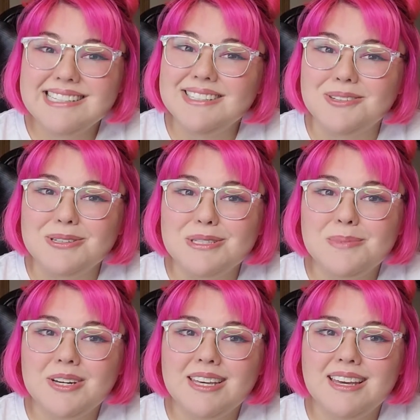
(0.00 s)
Yuki's
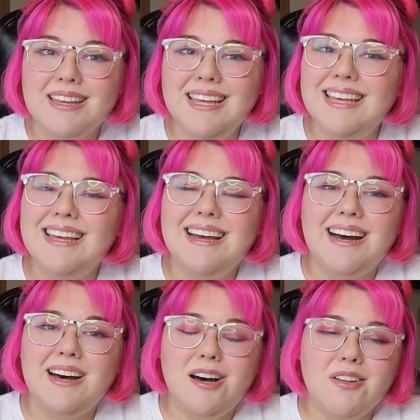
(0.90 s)
barking,
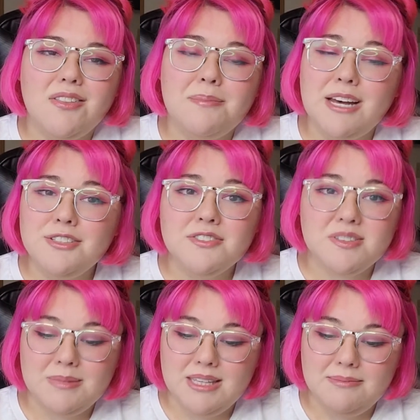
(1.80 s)
the mouse
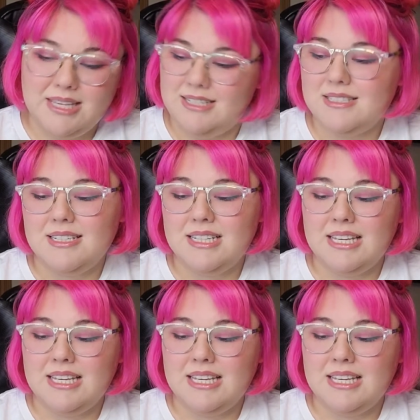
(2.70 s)
for me makes it.